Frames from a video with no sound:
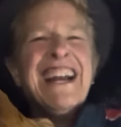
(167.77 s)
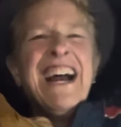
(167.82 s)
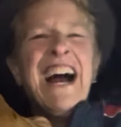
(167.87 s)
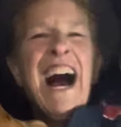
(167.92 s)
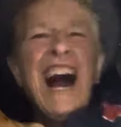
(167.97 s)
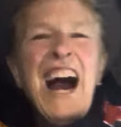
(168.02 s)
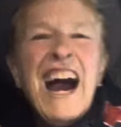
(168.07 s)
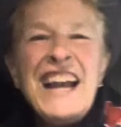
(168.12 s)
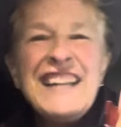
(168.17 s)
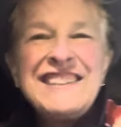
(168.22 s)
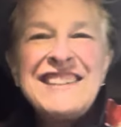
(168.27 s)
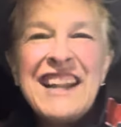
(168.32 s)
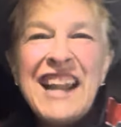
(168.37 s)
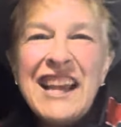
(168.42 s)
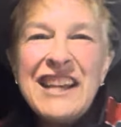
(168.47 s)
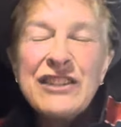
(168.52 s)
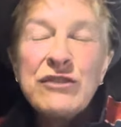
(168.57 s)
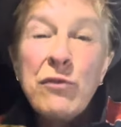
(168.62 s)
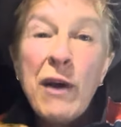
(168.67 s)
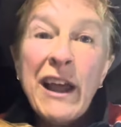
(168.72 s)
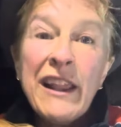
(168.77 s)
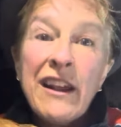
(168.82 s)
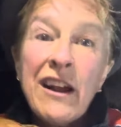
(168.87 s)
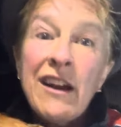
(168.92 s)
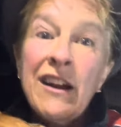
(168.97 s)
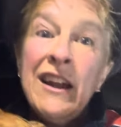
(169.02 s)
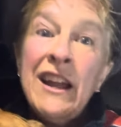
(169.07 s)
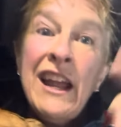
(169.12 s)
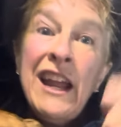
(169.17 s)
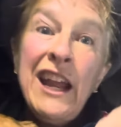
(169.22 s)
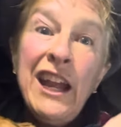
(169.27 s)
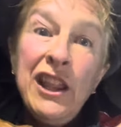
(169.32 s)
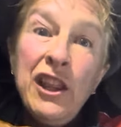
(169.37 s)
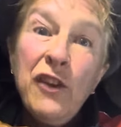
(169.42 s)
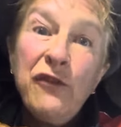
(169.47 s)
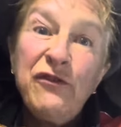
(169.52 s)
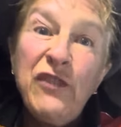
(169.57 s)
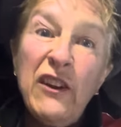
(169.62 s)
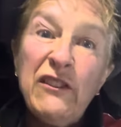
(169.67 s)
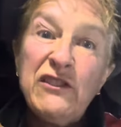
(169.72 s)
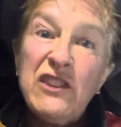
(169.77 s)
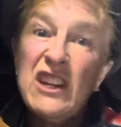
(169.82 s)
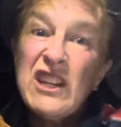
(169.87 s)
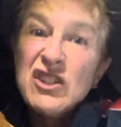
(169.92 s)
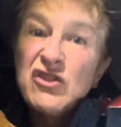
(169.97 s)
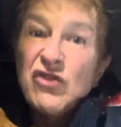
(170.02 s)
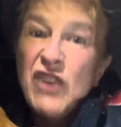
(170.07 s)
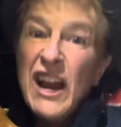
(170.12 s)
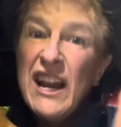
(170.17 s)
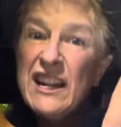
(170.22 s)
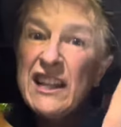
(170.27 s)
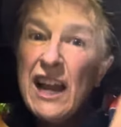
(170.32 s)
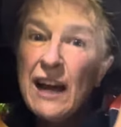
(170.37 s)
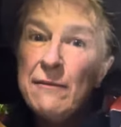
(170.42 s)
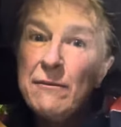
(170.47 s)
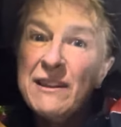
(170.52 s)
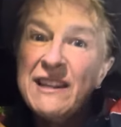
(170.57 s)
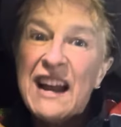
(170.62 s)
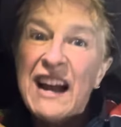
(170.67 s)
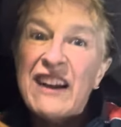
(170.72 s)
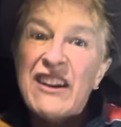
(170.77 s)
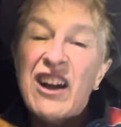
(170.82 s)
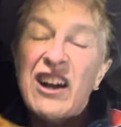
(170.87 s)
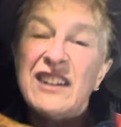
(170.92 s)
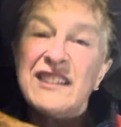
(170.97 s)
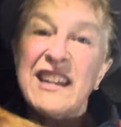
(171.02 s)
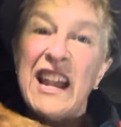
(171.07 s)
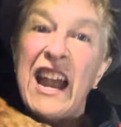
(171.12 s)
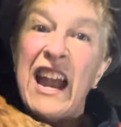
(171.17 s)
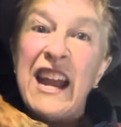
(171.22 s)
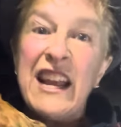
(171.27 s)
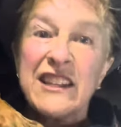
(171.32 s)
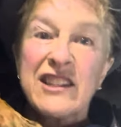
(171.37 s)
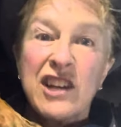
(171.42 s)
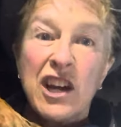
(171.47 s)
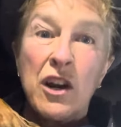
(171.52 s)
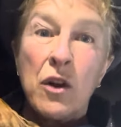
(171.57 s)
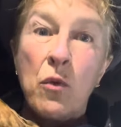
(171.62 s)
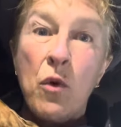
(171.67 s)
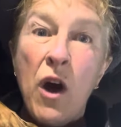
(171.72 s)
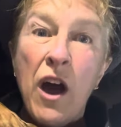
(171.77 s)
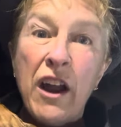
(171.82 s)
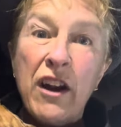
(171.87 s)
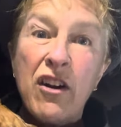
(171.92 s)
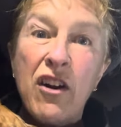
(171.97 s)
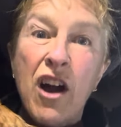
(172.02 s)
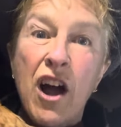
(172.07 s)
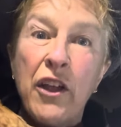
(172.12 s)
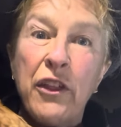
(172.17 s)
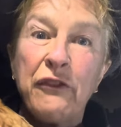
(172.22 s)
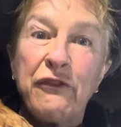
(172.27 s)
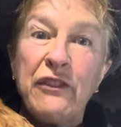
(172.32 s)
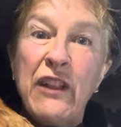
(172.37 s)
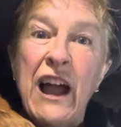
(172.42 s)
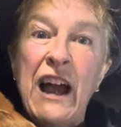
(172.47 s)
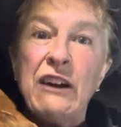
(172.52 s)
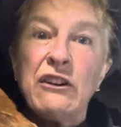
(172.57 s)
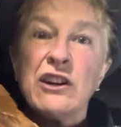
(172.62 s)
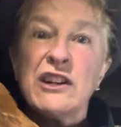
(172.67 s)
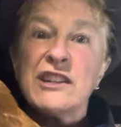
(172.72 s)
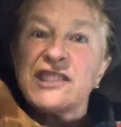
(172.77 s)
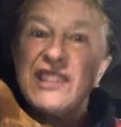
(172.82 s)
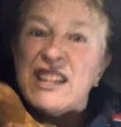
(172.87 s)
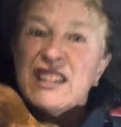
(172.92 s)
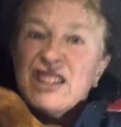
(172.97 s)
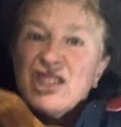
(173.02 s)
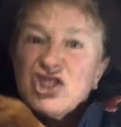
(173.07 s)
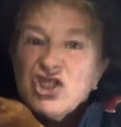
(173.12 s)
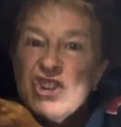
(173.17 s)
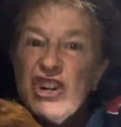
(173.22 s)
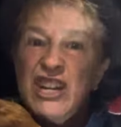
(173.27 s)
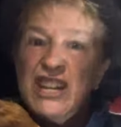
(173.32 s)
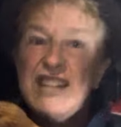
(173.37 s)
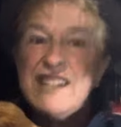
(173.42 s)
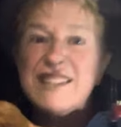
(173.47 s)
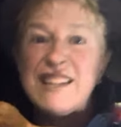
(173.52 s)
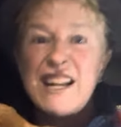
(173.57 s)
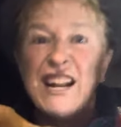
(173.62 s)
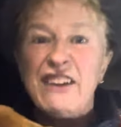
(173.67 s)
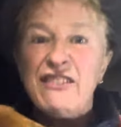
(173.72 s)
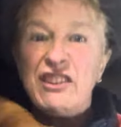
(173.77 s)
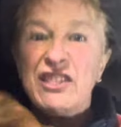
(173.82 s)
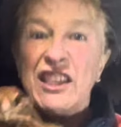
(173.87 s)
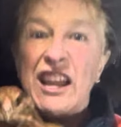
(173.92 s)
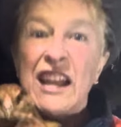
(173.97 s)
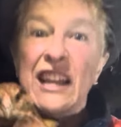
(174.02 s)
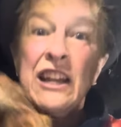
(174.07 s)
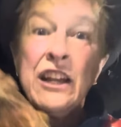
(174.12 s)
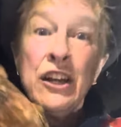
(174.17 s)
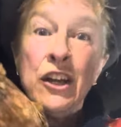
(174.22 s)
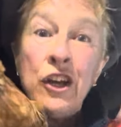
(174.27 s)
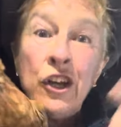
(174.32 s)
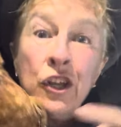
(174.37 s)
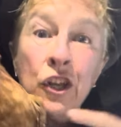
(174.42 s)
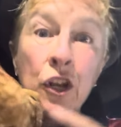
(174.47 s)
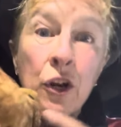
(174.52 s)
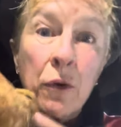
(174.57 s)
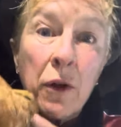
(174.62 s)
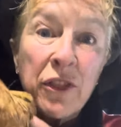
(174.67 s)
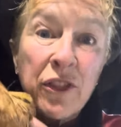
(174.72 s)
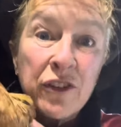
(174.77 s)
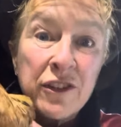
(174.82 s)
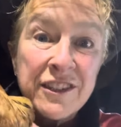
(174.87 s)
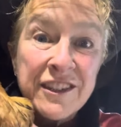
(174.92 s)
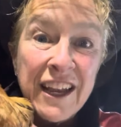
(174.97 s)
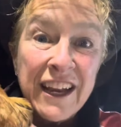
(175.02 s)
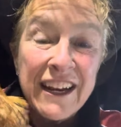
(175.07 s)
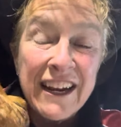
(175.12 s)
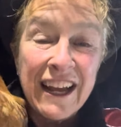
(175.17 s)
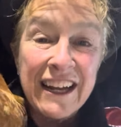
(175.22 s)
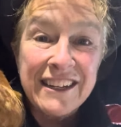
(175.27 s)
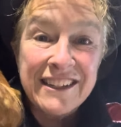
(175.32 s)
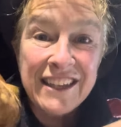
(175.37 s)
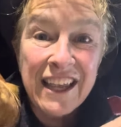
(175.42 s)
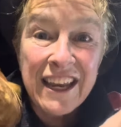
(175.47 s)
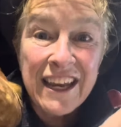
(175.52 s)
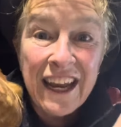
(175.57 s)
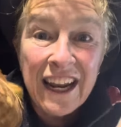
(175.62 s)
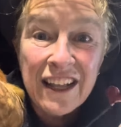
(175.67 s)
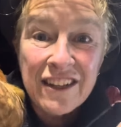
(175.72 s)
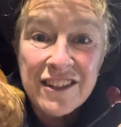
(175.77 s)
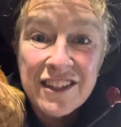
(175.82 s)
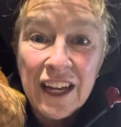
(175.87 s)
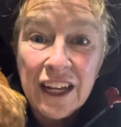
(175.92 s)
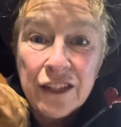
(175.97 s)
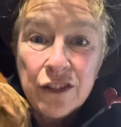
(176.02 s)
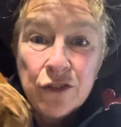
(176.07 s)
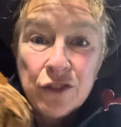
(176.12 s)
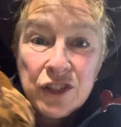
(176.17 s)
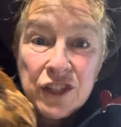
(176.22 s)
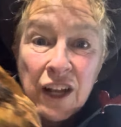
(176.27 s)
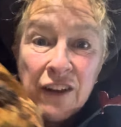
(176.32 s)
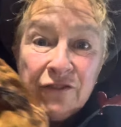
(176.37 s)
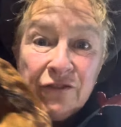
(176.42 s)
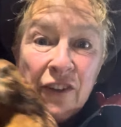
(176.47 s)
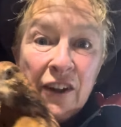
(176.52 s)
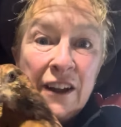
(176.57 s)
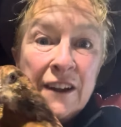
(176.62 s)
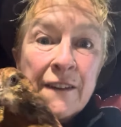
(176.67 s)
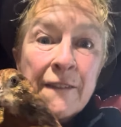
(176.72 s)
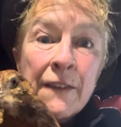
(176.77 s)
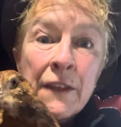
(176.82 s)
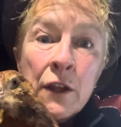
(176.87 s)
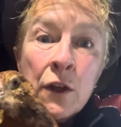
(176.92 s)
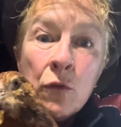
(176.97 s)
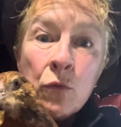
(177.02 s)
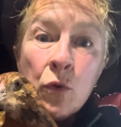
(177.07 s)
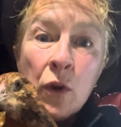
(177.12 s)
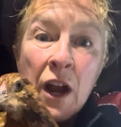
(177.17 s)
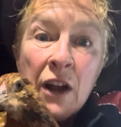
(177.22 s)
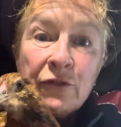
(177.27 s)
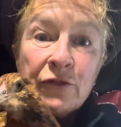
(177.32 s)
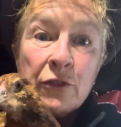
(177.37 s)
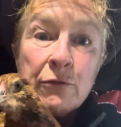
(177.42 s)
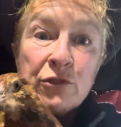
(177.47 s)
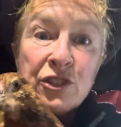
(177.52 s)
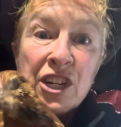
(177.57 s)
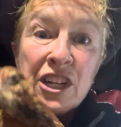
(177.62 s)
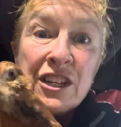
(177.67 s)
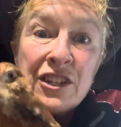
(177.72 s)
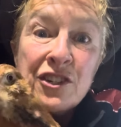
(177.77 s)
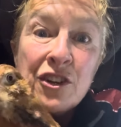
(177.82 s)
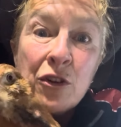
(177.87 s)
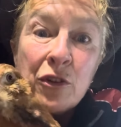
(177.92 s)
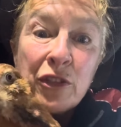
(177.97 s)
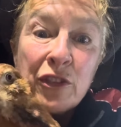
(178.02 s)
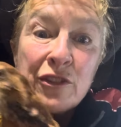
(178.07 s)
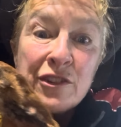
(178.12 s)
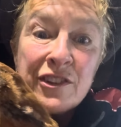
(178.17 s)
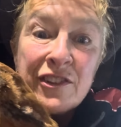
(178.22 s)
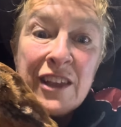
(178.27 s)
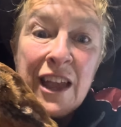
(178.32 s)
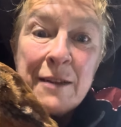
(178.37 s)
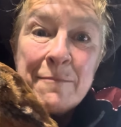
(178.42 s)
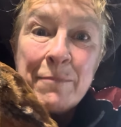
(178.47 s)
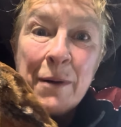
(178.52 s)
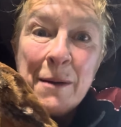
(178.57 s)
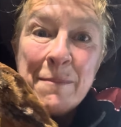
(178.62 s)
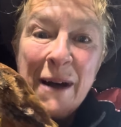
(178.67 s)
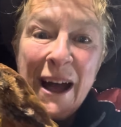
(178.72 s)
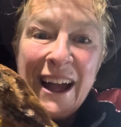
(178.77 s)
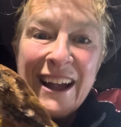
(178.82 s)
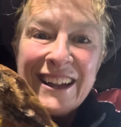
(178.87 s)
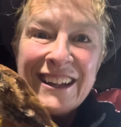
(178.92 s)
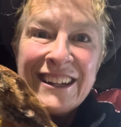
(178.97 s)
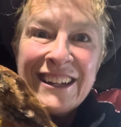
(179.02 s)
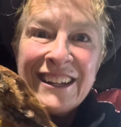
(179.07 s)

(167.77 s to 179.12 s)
Uh, today's weather in the 50s, rain coming down all day. It's going to water all the flowers and the trees and everything. You know what Thursday and I say? Get outside, do something fun. We're out from Chicken Joke Thursday. Bye bye.